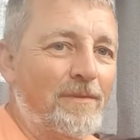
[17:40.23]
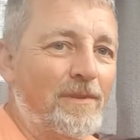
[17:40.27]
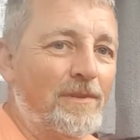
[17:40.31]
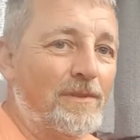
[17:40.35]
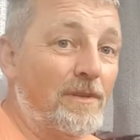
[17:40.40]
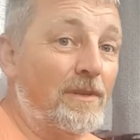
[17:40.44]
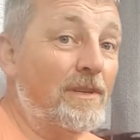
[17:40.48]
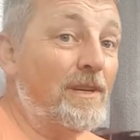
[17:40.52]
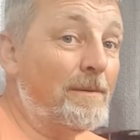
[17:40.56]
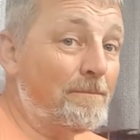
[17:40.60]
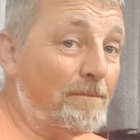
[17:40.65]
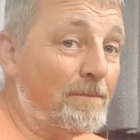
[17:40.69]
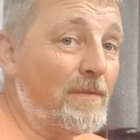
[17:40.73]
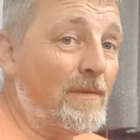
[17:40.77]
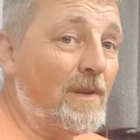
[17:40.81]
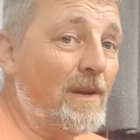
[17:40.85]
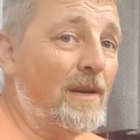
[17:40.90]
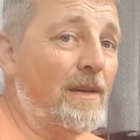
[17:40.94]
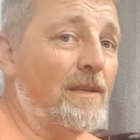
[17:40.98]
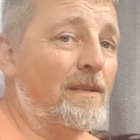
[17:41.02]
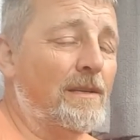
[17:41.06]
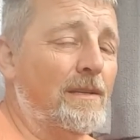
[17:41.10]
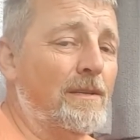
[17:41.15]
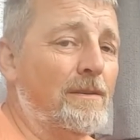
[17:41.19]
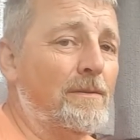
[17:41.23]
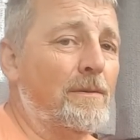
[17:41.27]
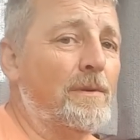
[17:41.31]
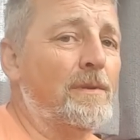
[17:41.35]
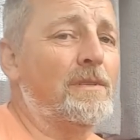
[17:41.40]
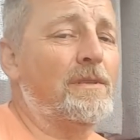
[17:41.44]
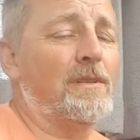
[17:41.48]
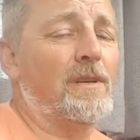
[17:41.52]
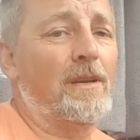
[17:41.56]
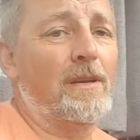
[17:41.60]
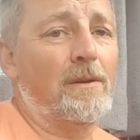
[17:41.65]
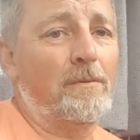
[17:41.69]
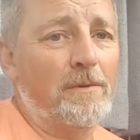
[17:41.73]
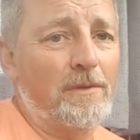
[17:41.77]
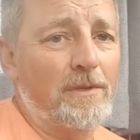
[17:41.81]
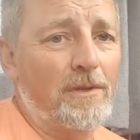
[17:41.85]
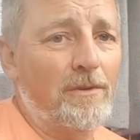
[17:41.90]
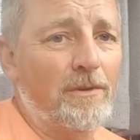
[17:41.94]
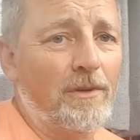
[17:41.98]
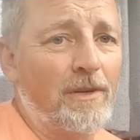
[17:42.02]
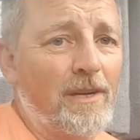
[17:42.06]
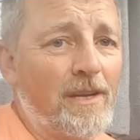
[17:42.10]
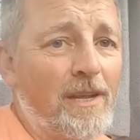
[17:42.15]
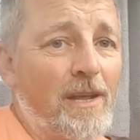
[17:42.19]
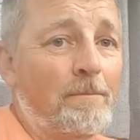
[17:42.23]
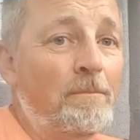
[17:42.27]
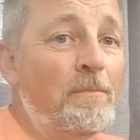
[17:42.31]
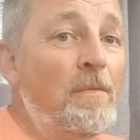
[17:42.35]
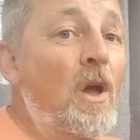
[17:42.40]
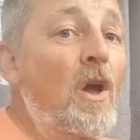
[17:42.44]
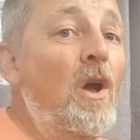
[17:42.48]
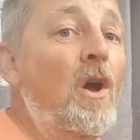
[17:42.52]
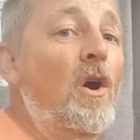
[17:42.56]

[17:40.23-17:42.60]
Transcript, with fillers: So yeah, I think it was it was a good idea.